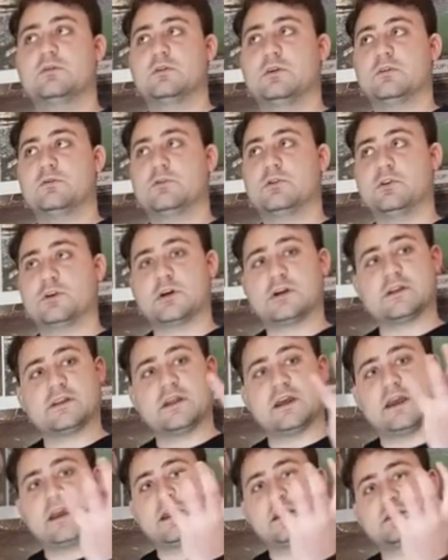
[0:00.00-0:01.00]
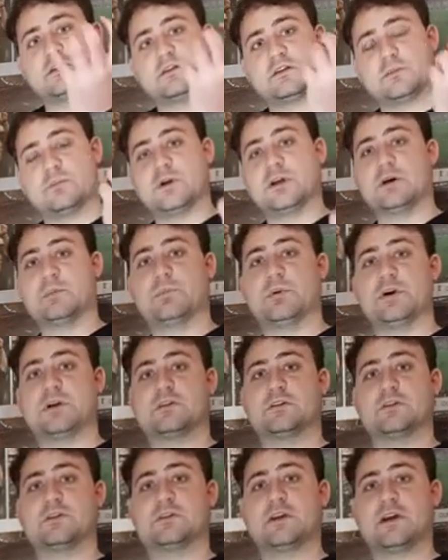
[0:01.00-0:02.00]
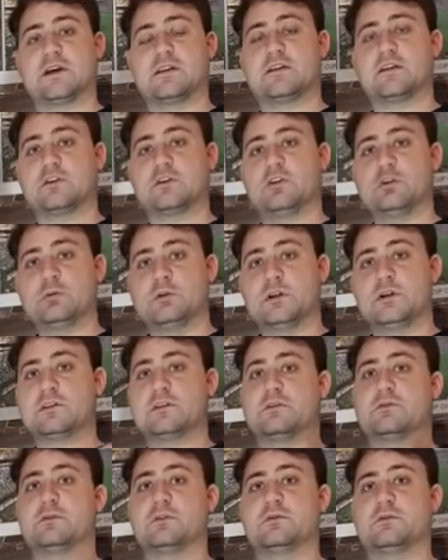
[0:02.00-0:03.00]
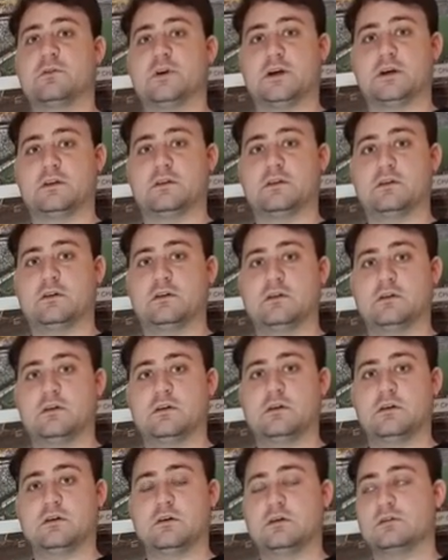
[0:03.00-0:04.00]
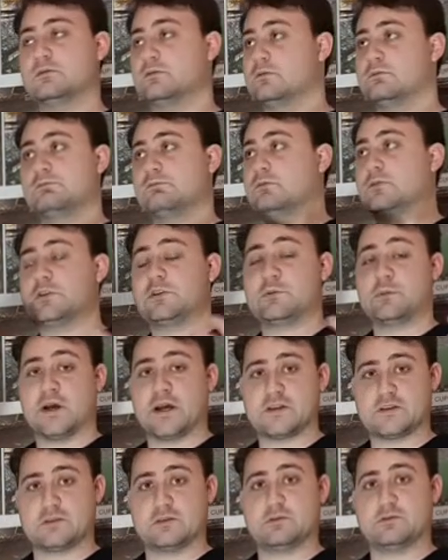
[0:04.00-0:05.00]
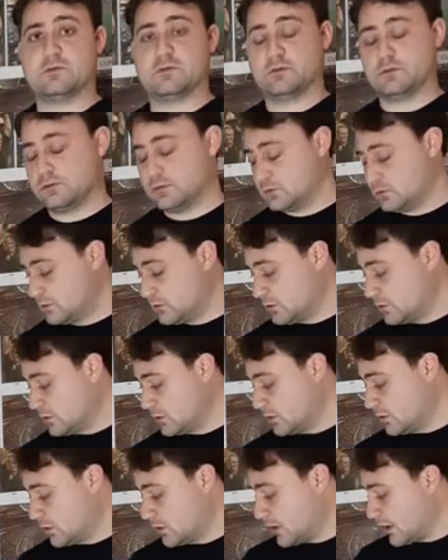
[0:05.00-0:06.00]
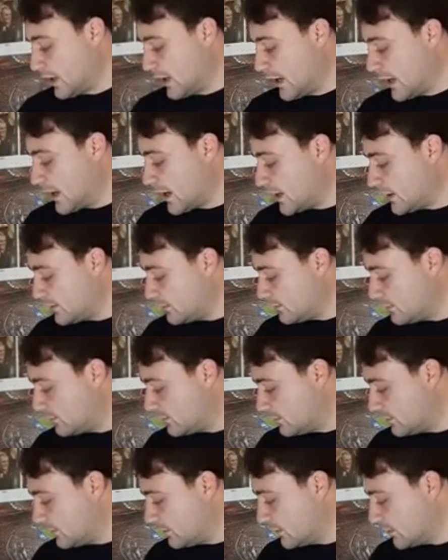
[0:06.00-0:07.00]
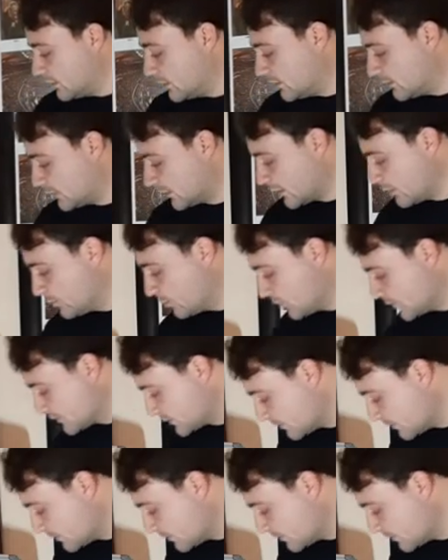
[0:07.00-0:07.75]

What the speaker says: if you look at the end of the bigger picture, take the cumulative effect, it's massive. And another point